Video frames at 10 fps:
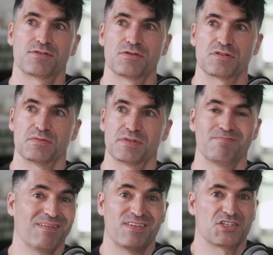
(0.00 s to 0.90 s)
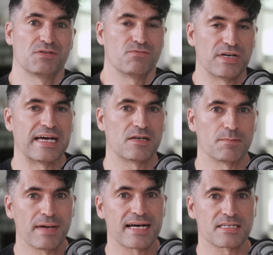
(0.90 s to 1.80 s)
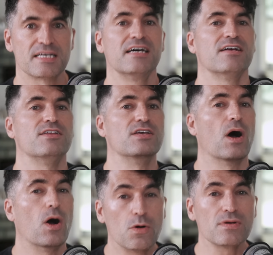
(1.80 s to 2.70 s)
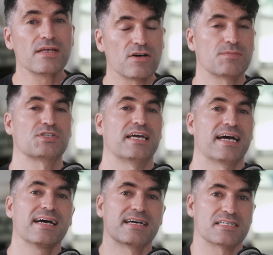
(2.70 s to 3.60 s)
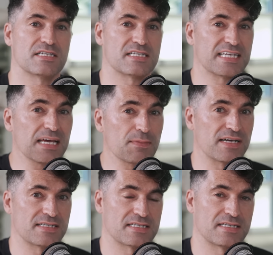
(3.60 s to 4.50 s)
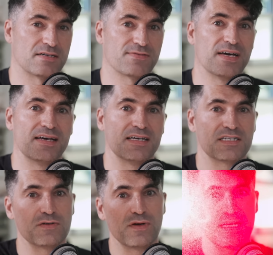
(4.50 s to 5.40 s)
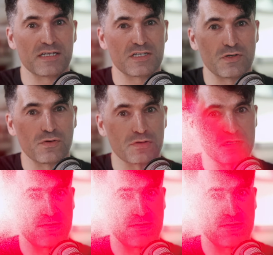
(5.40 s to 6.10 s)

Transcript: of course it would eventually run out of mass, the only option it has to stabilize itself is to exhaust